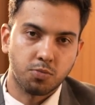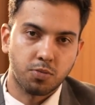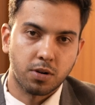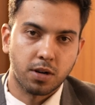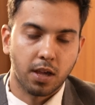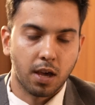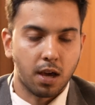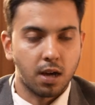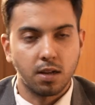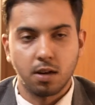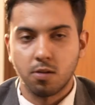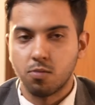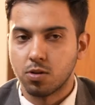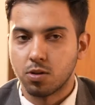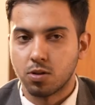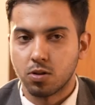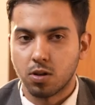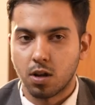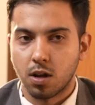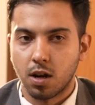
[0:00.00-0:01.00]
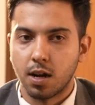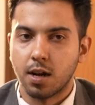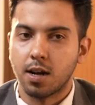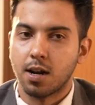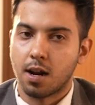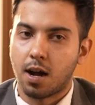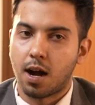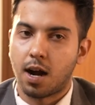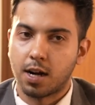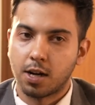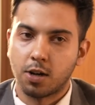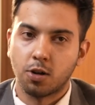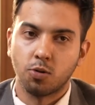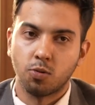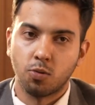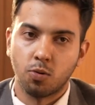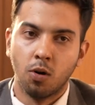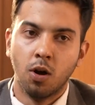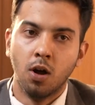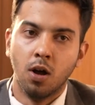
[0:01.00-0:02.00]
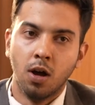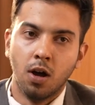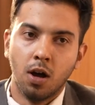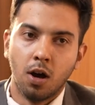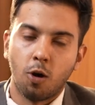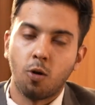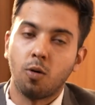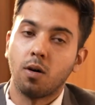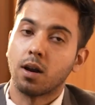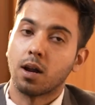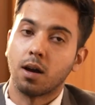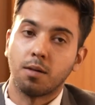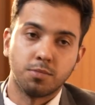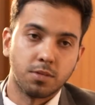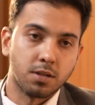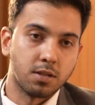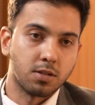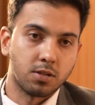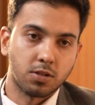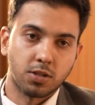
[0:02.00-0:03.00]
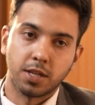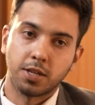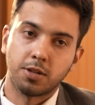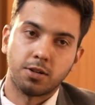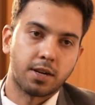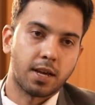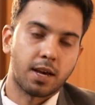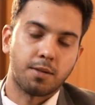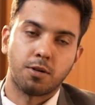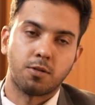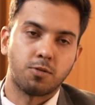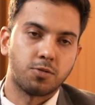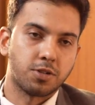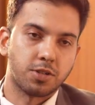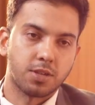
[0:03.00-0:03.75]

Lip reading: But yeah, it was a little hard to overcome the stereotype, I would